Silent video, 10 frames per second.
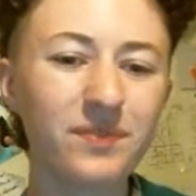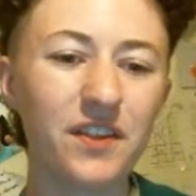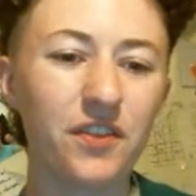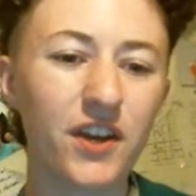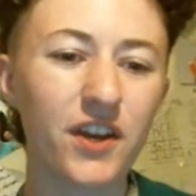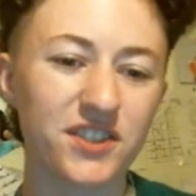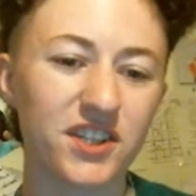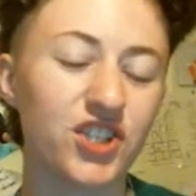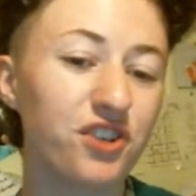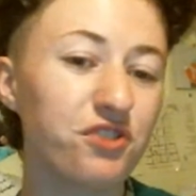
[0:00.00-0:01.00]
There's a
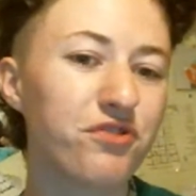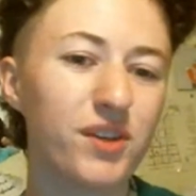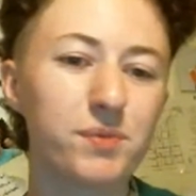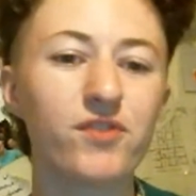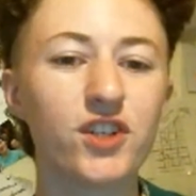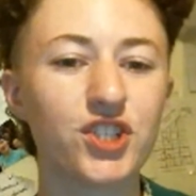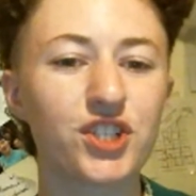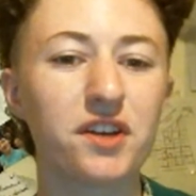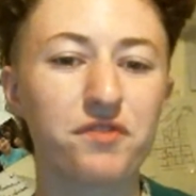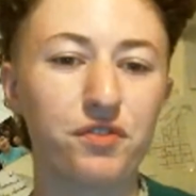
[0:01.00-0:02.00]
gender-flipped
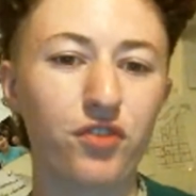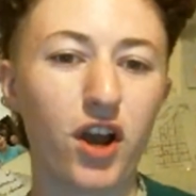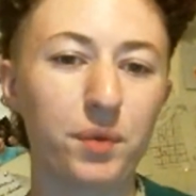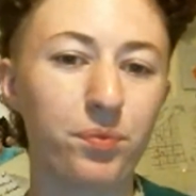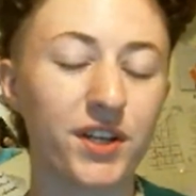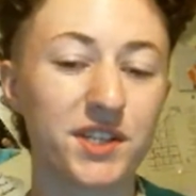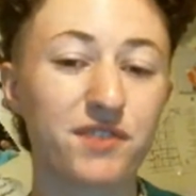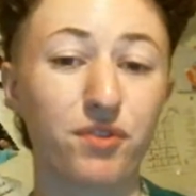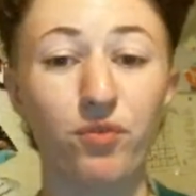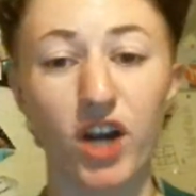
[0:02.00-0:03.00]
version of the Frog
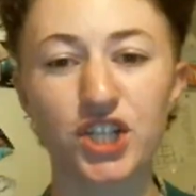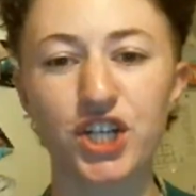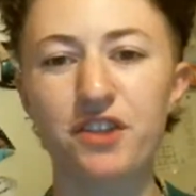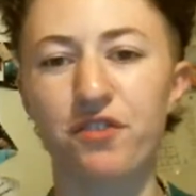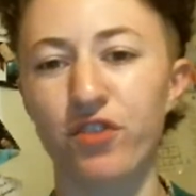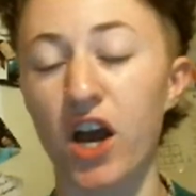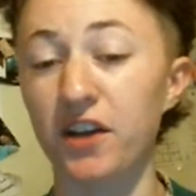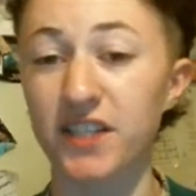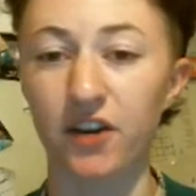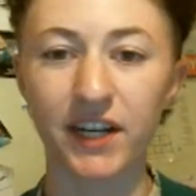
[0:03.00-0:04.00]
Prince from Russia, the
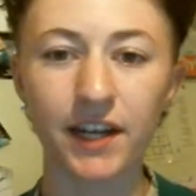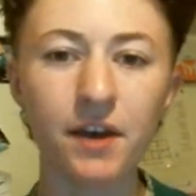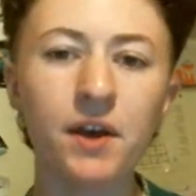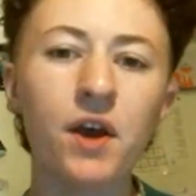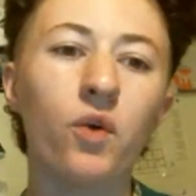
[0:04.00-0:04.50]
Frog Tsarina,